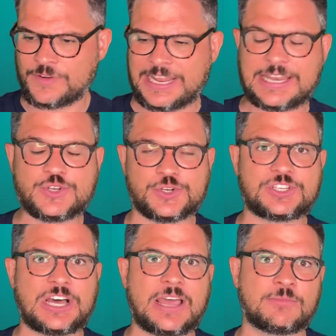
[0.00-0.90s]
into a
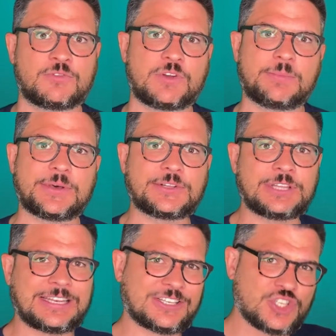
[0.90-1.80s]
time of
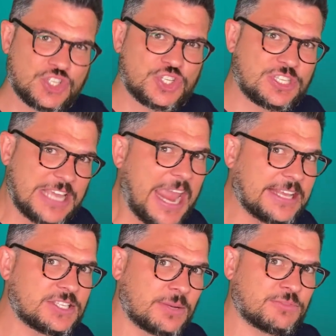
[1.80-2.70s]
rebuilding, to just take
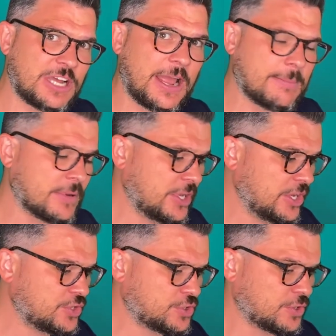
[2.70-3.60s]
some time
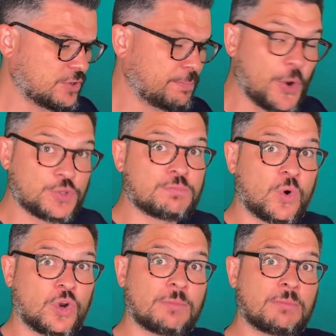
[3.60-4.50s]
to
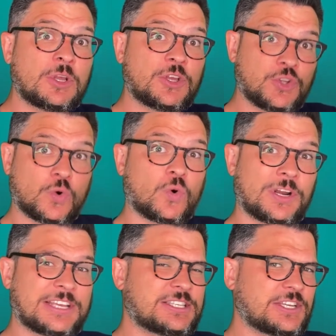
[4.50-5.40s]
postmortem your
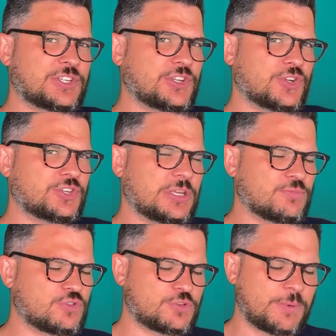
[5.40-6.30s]
organization and your team's
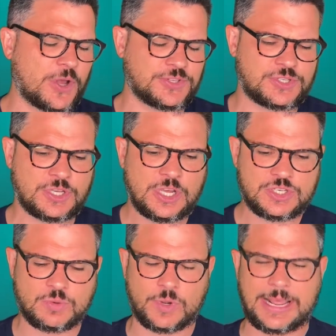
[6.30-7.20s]
response to
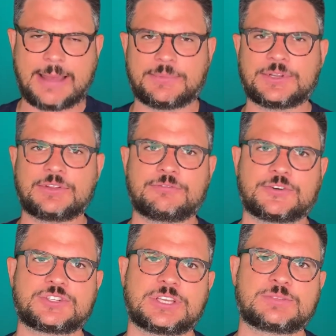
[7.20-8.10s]
what happened in the first
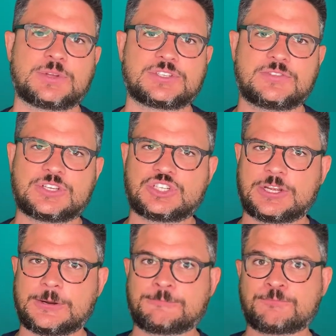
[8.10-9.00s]
6 months of this year.